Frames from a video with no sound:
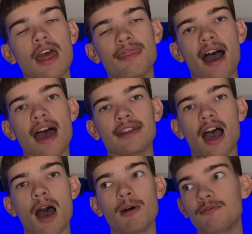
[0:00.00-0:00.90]
that
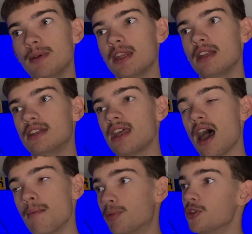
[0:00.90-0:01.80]
have been
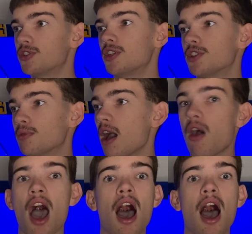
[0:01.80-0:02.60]
boosted as well.